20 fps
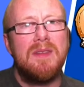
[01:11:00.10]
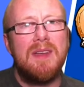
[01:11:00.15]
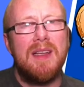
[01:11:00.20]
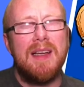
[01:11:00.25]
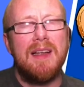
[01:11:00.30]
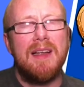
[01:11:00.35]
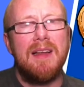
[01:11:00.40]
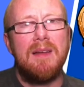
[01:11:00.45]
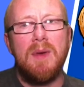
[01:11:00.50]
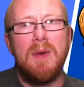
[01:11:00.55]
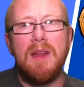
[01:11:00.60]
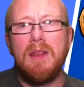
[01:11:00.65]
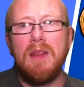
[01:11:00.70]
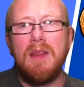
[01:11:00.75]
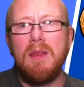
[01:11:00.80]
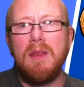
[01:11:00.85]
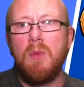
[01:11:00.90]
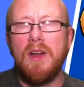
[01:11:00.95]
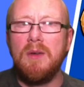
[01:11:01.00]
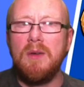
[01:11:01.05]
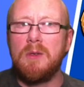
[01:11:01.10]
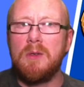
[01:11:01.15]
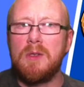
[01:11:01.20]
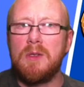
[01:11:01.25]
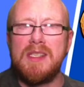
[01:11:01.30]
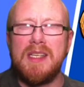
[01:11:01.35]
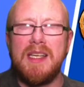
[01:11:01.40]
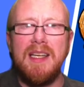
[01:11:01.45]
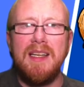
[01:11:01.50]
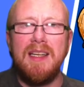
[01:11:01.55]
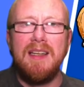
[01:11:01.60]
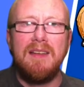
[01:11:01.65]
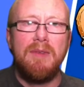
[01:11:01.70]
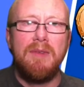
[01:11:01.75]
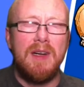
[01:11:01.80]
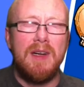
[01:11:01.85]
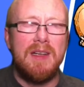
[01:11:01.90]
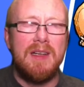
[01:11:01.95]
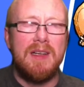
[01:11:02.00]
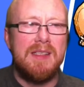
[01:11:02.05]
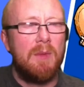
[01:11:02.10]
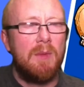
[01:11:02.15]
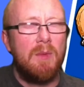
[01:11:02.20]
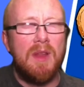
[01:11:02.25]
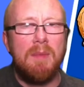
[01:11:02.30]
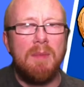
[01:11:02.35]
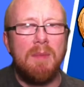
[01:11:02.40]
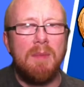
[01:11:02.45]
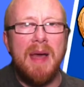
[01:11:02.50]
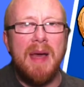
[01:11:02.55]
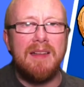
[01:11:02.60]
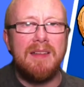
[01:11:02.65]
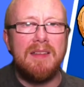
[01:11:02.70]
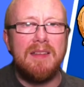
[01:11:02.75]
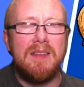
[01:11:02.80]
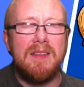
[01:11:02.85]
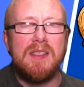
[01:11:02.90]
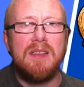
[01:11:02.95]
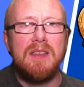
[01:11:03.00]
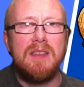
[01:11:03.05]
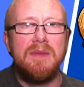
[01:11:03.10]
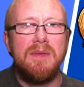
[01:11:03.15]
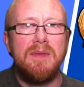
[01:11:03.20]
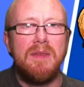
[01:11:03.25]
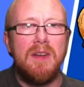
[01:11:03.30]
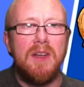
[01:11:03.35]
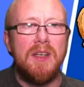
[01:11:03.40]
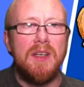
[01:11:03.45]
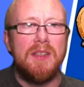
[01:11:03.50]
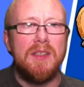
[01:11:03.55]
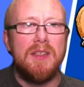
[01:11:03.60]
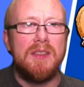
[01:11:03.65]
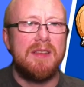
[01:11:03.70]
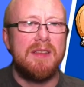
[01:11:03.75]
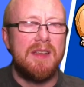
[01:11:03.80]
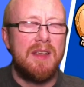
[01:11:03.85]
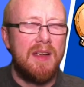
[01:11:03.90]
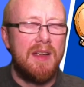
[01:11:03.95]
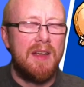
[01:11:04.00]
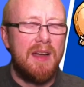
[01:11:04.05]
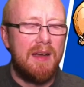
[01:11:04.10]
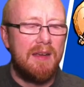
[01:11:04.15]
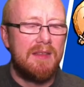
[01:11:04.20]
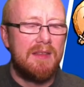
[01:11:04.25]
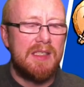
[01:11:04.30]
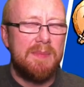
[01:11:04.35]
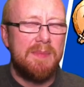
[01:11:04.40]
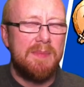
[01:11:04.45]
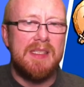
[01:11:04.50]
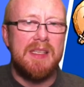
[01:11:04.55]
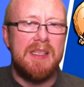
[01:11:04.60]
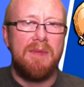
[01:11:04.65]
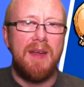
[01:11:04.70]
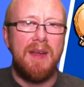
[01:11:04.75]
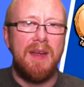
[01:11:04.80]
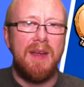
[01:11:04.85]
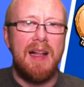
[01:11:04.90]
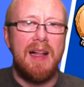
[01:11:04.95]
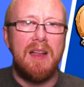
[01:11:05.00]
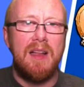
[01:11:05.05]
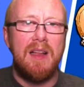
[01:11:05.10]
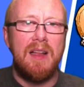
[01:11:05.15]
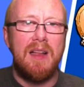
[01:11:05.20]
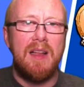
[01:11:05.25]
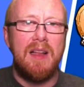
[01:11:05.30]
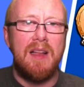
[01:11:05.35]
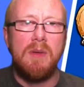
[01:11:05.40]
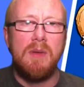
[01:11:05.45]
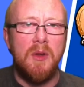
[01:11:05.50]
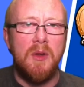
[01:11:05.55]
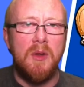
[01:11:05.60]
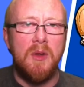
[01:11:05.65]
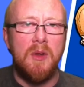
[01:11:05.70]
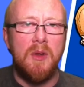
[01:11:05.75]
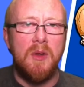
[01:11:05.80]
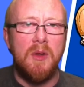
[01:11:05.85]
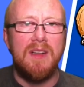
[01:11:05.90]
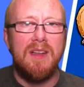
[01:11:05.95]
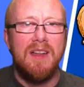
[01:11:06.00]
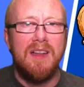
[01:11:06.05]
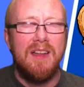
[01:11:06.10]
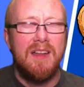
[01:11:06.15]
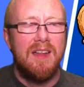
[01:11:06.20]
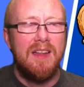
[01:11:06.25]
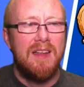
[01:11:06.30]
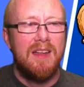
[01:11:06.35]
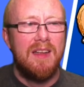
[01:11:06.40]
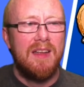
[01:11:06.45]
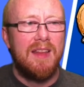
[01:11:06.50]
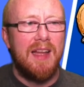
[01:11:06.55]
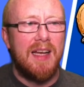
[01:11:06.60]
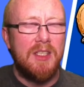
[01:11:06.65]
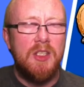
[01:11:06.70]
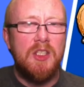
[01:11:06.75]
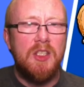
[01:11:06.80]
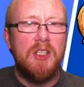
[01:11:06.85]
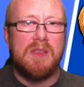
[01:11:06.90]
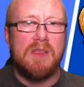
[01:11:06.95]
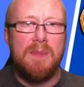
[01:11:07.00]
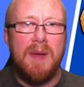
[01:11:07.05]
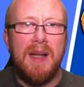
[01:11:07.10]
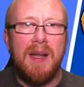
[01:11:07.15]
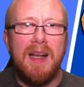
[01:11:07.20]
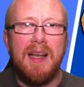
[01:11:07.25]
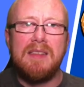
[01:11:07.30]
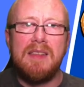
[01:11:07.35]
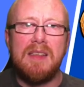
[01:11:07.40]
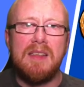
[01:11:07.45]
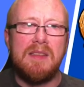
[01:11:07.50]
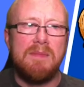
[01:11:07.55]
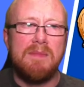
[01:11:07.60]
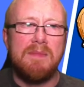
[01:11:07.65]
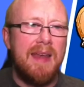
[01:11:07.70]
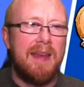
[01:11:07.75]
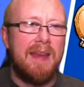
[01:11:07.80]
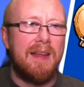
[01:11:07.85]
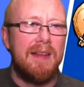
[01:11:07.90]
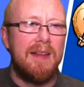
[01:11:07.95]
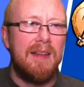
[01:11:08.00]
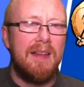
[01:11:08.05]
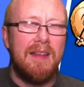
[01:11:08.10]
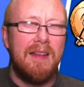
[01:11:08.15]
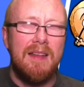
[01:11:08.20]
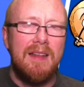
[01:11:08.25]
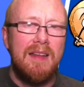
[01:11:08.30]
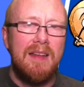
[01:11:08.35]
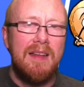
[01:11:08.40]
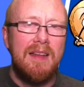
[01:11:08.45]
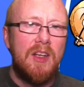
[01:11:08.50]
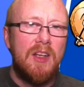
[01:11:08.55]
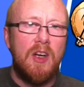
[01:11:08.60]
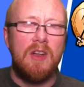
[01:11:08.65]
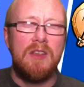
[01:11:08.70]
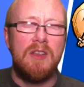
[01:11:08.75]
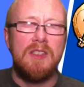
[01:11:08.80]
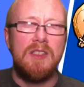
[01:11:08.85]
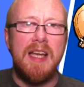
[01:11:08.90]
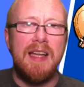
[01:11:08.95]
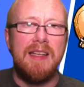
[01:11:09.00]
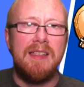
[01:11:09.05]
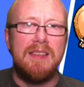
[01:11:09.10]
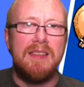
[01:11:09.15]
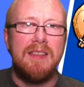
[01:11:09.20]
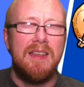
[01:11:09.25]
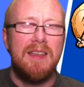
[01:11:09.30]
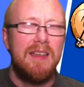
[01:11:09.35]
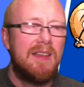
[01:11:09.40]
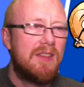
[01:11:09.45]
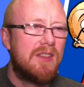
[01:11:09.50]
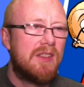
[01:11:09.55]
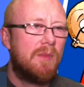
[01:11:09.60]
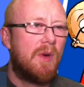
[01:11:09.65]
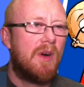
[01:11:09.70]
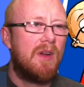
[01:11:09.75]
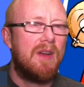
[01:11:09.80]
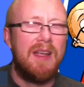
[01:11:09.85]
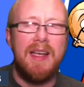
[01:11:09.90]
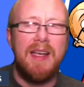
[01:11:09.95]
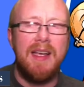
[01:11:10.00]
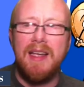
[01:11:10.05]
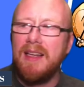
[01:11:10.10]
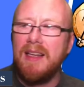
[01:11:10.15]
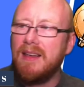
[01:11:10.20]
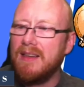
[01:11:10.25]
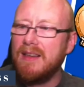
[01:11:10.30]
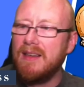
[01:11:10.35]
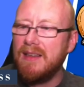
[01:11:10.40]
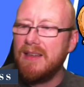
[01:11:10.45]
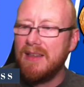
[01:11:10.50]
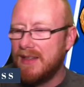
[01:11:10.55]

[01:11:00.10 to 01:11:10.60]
like with what you'll see. For example, with medical stuff, because there's a specific algorithm from Google that just polices medical content. Someone in